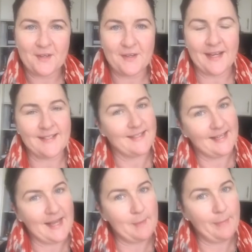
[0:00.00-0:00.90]

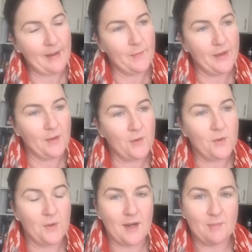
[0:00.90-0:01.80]
yesterday, but we got
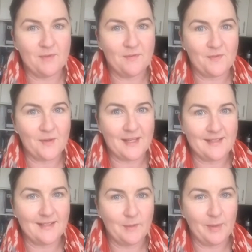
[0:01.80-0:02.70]
caught up in footy
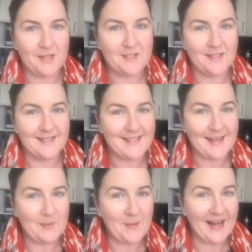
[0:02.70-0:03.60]
celebrations. They
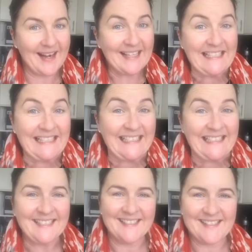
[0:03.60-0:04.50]
won.
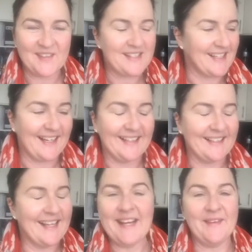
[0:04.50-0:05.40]
So exciting.
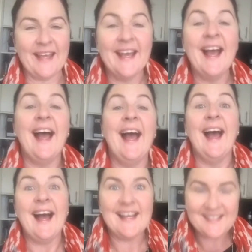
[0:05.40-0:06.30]
Anyway,
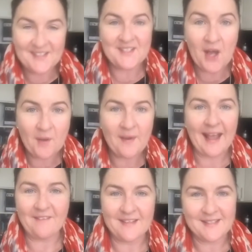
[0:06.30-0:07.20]
so tonight we're
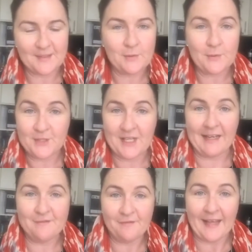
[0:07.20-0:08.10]
having slow cooked
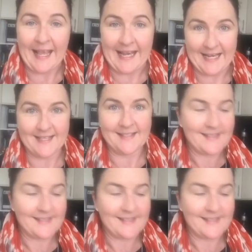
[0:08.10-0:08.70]
chicken fajitas.